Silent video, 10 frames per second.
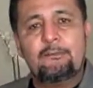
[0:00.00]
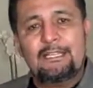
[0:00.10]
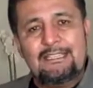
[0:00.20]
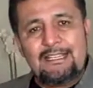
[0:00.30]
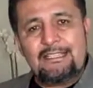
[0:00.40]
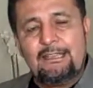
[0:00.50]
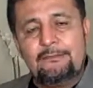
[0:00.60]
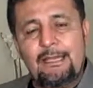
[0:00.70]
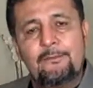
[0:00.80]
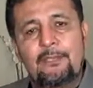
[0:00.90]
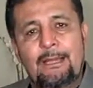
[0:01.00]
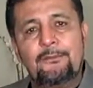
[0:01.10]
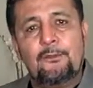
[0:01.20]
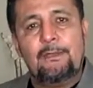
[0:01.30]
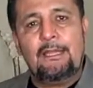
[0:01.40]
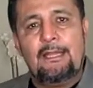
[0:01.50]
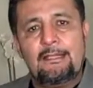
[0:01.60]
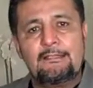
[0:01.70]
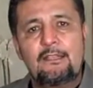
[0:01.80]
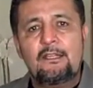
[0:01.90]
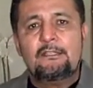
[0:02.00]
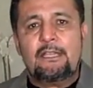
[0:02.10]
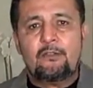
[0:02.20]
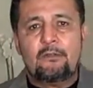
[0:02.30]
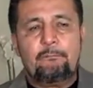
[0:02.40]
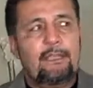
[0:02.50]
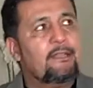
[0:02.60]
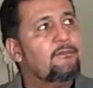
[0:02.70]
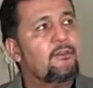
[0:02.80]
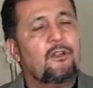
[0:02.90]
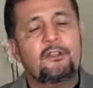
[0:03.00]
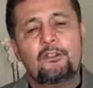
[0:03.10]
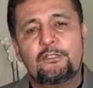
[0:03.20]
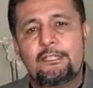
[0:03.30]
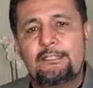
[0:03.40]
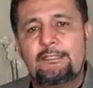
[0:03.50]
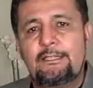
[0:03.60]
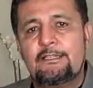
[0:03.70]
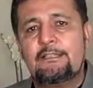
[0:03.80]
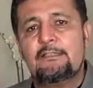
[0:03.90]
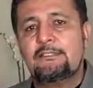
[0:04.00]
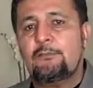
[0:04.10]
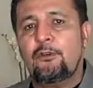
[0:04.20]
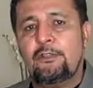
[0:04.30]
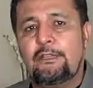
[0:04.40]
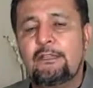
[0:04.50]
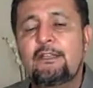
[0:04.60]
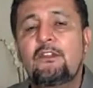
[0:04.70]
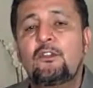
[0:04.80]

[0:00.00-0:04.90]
but at the same time, you have to realize that you're paying for all the utilities and some other